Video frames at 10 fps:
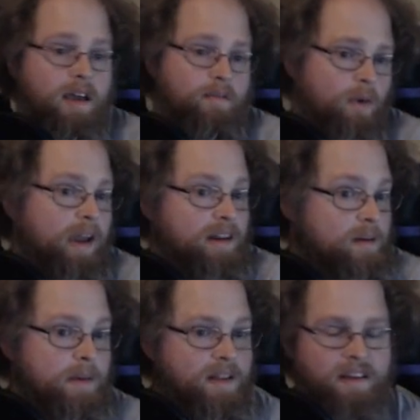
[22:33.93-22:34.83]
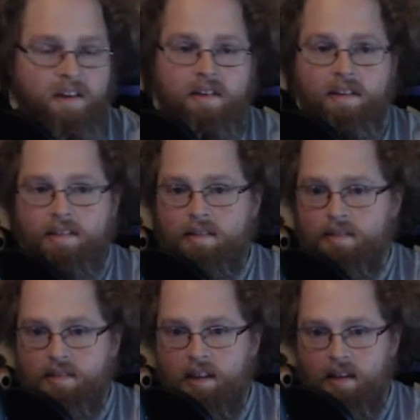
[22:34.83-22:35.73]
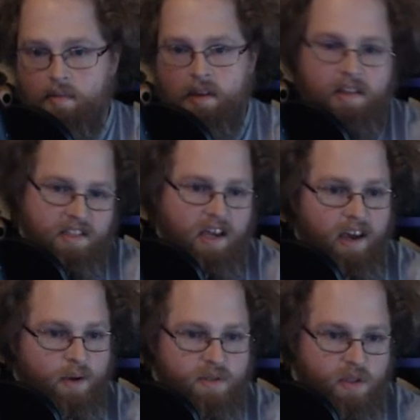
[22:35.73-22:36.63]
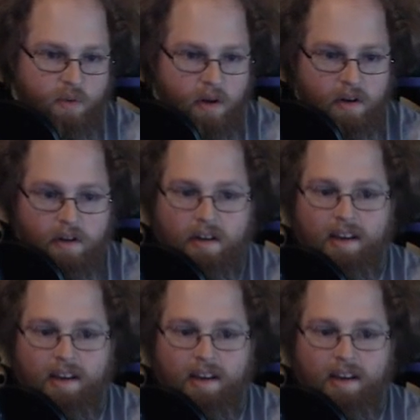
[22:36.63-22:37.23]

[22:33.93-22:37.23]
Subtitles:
Right, I mean, yeah, like I'm thinking like tie goes to the runner.